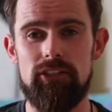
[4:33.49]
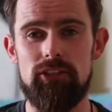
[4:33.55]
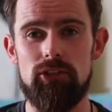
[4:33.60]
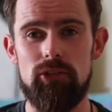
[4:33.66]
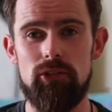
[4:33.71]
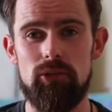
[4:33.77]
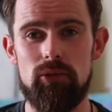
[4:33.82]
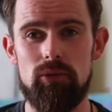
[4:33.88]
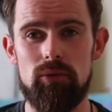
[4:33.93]

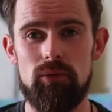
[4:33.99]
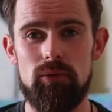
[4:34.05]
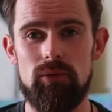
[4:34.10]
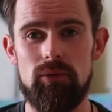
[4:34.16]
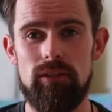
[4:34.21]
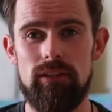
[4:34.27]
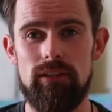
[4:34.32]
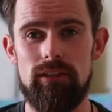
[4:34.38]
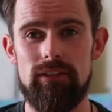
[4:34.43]
so
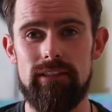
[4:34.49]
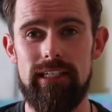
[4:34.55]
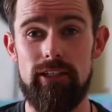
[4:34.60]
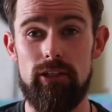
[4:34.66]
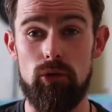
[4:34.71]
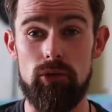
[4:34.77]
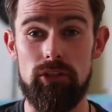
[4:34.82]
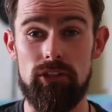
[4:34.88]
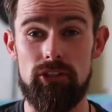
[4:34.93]
they
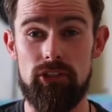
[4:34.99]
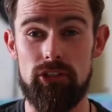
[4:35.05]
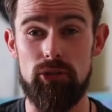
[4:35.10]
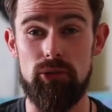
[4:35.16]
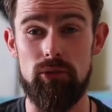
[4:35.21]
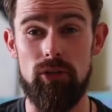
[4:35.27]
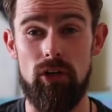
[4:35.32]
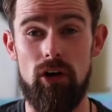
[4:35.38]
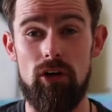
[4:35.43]
go to
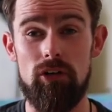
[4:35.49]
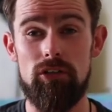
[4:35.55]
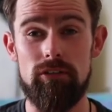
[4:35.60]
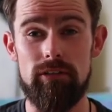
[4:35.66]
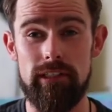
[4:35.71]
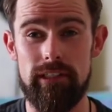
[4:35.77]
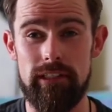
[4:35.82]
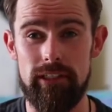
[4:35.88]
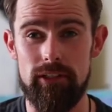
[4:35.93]
school
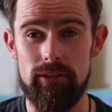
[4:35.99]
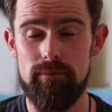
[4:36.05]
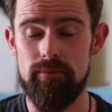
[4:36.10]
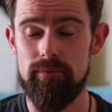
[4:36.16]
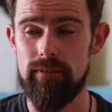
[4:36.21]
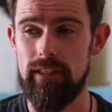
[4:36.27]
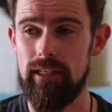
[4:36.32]
hungry, you know,